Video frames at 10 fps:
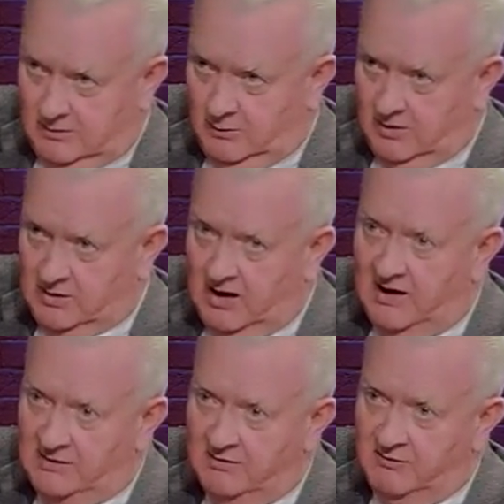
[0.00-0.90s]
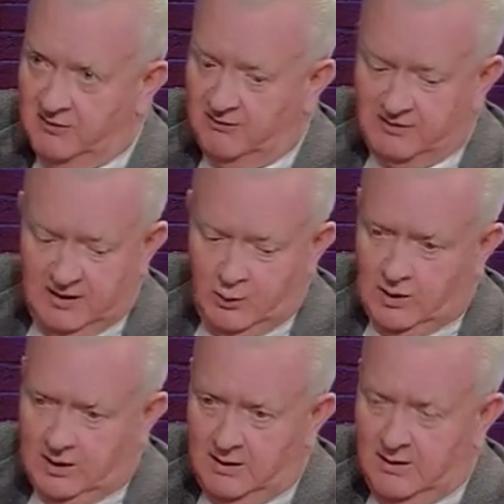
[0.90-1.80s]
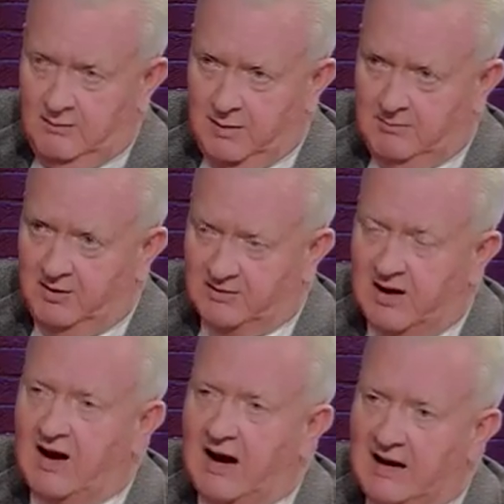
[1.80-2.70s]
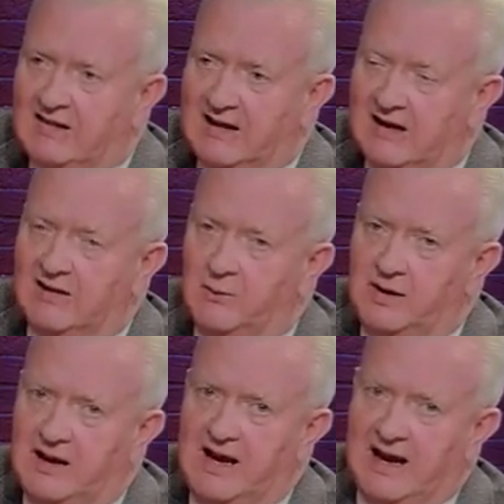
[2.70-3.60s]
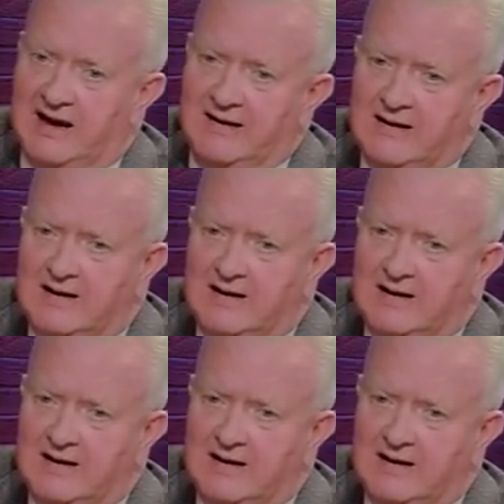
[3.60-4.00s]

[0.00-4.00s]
With 151 members, I think that we can.